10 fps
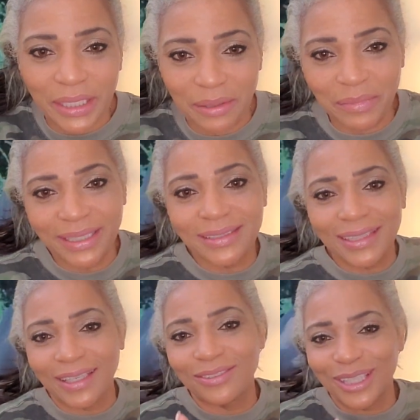Plant-Based
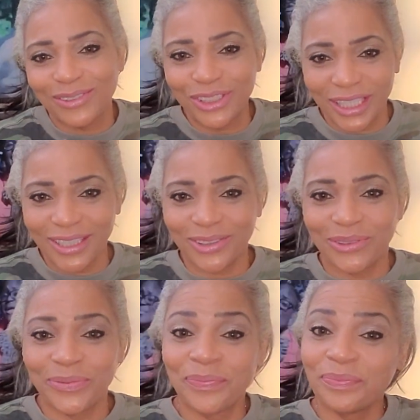Lifestyle channel.
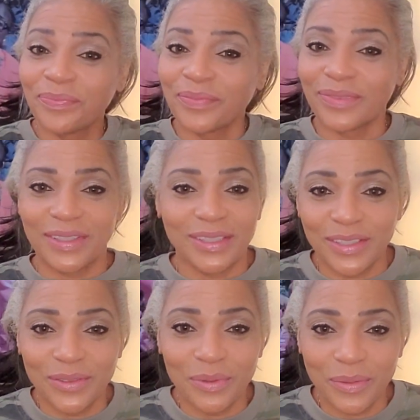This
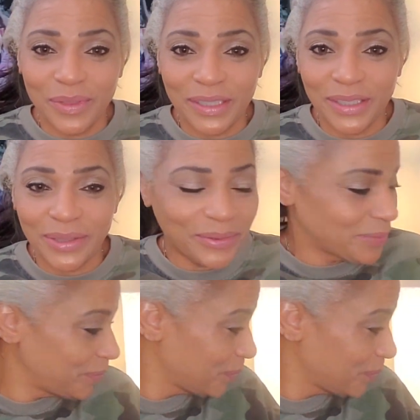is what we do.